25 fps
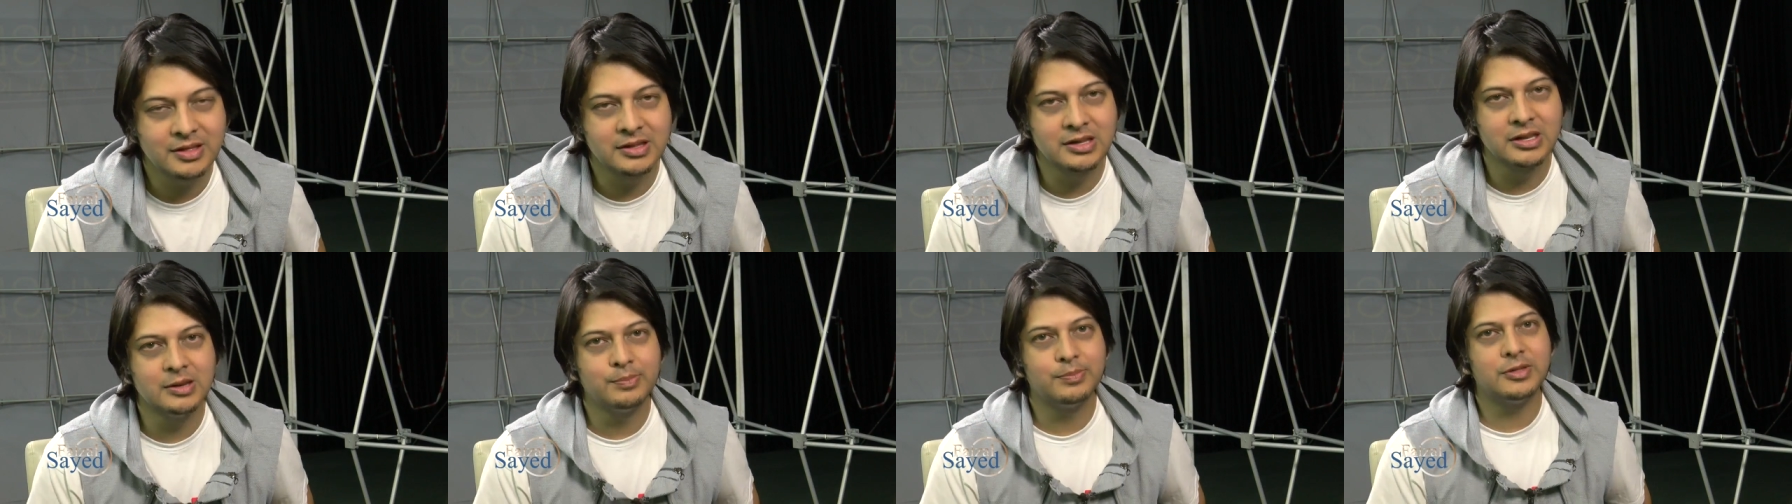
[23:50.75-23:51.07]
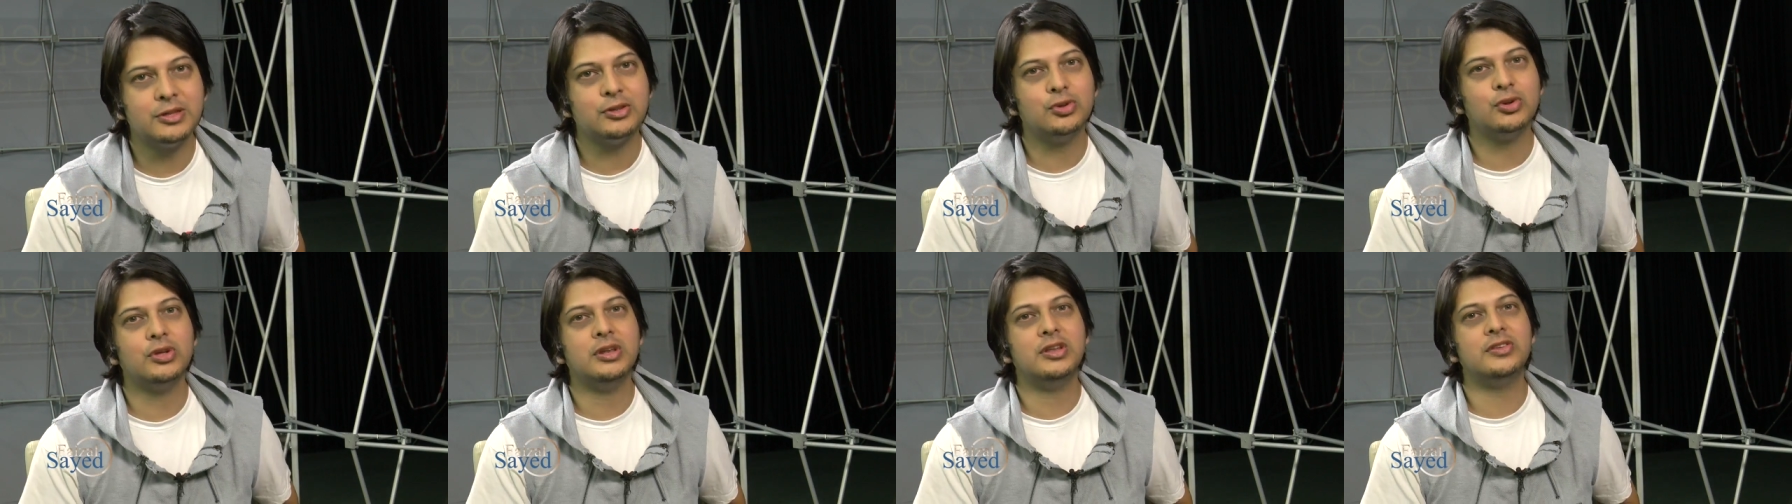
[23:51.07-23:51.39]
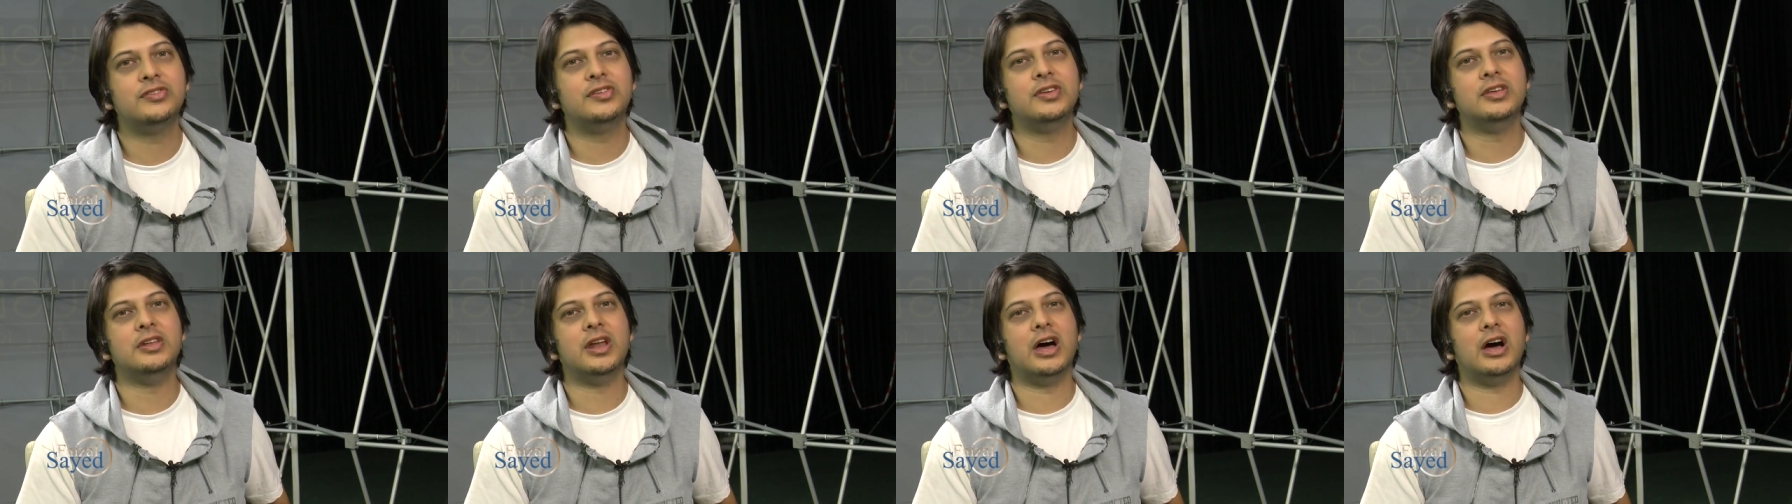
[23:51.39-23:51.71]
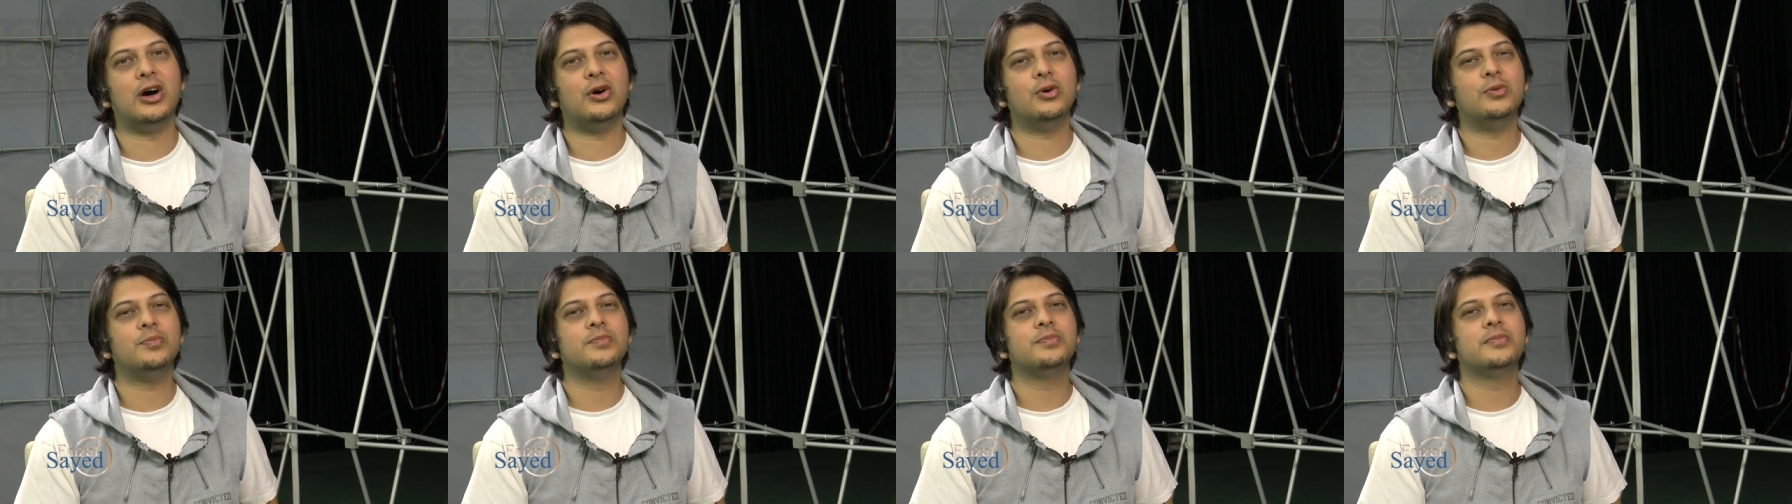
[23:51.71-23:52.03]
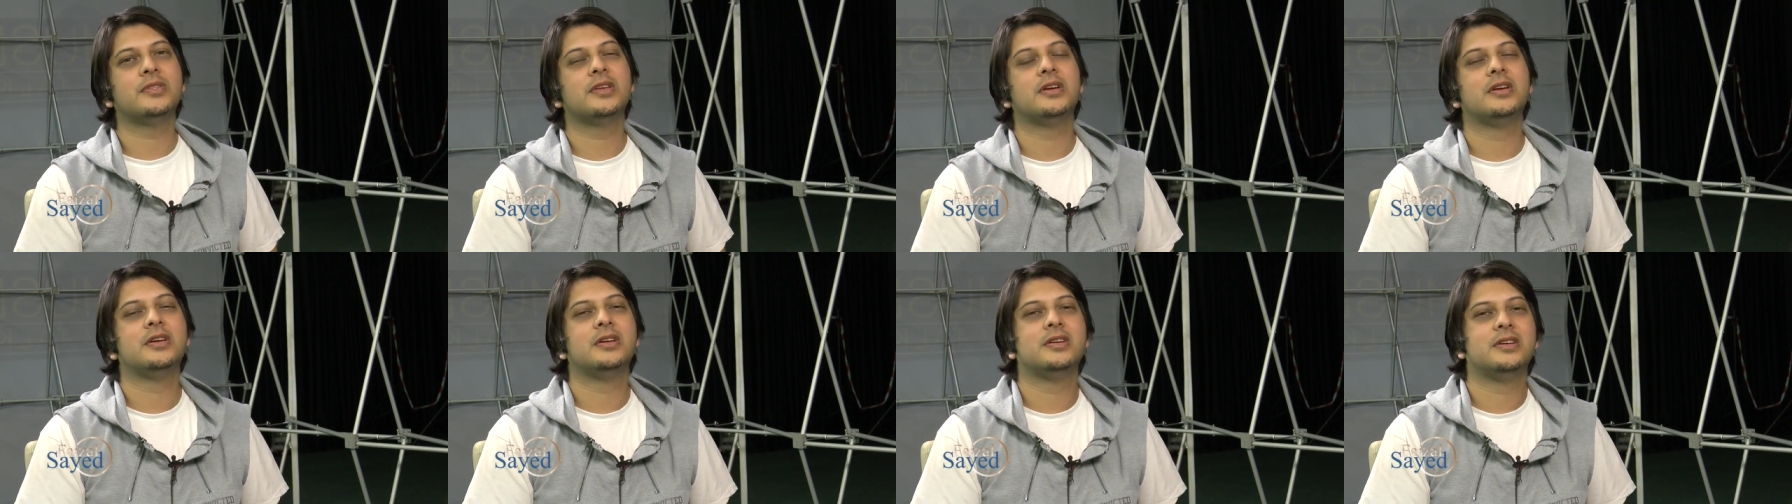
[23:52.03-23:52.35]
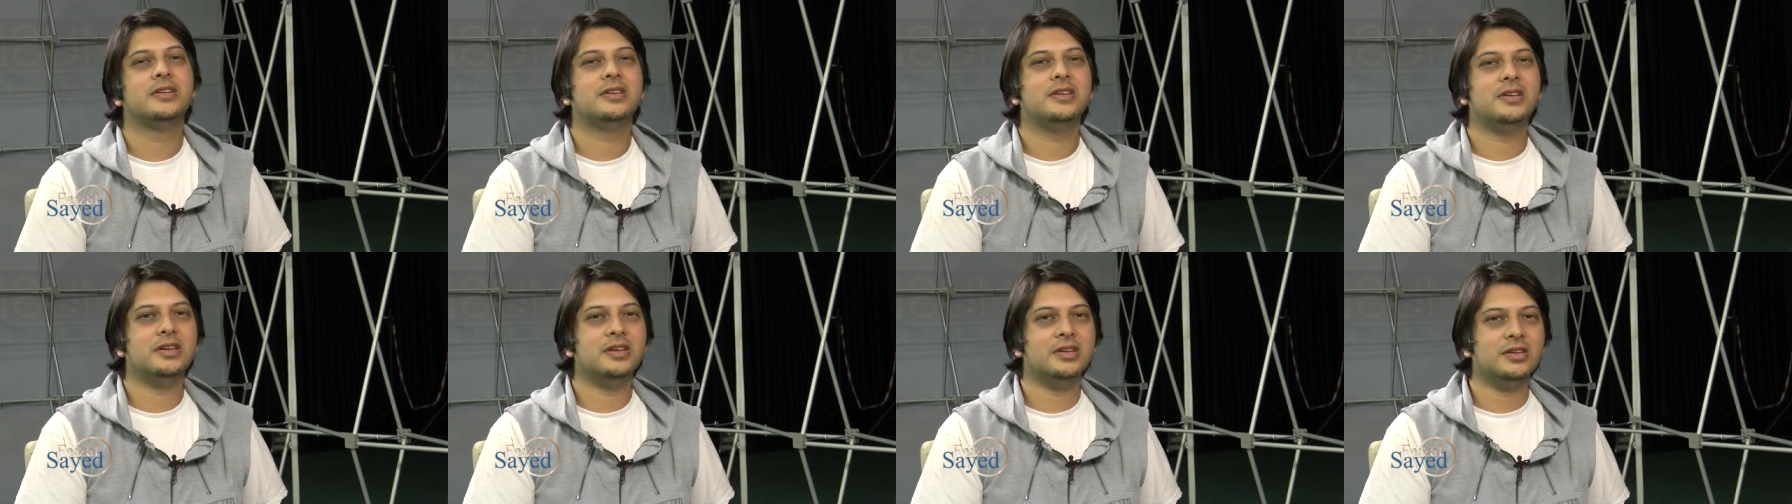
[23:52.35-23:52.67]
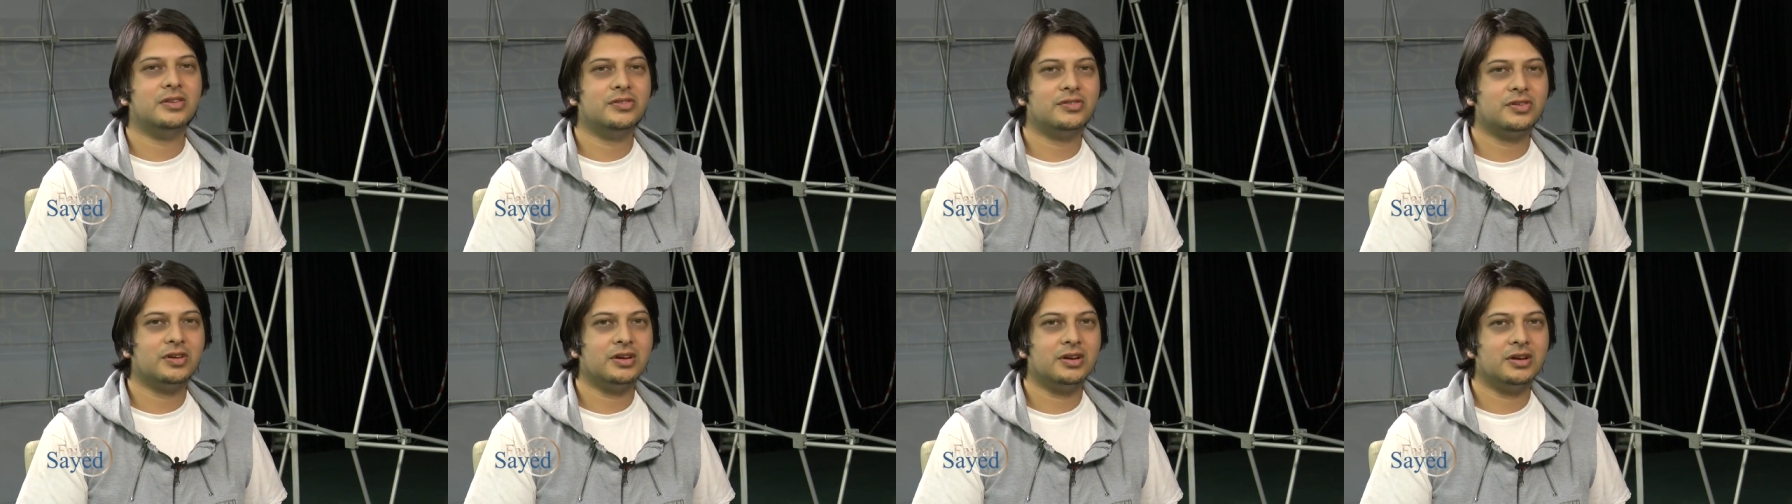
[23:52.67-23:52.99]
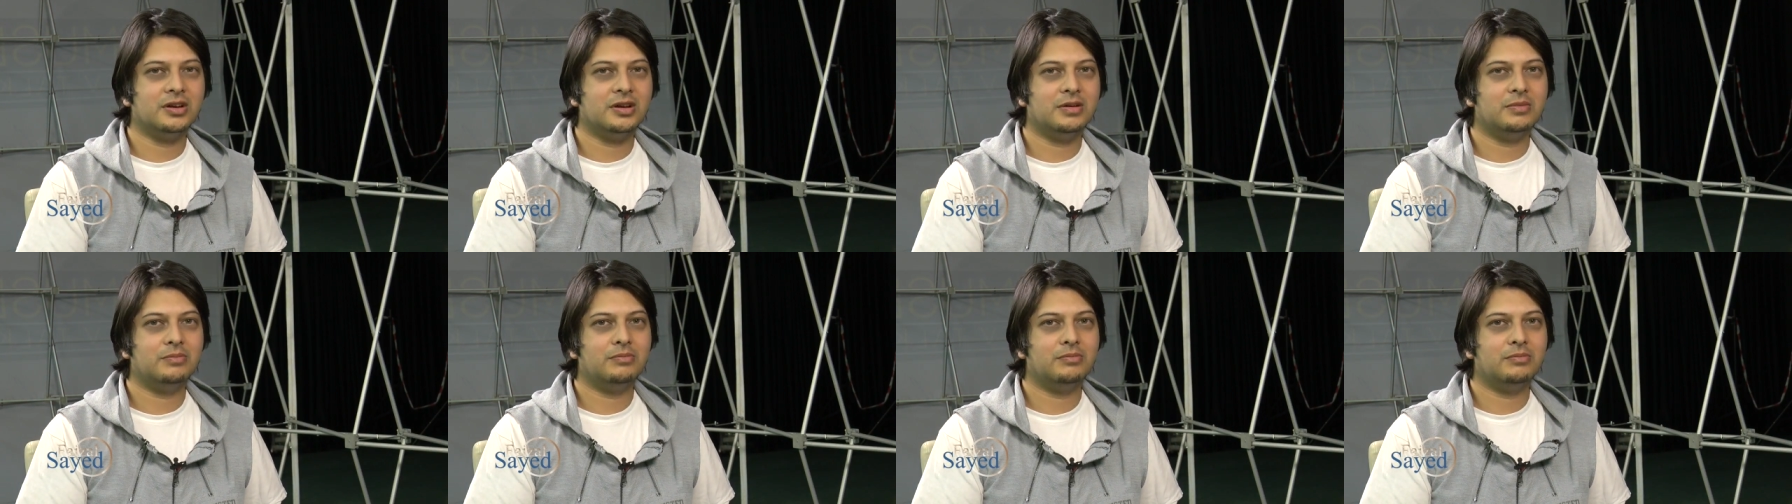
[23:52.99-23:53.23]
The clip that you're going to see now is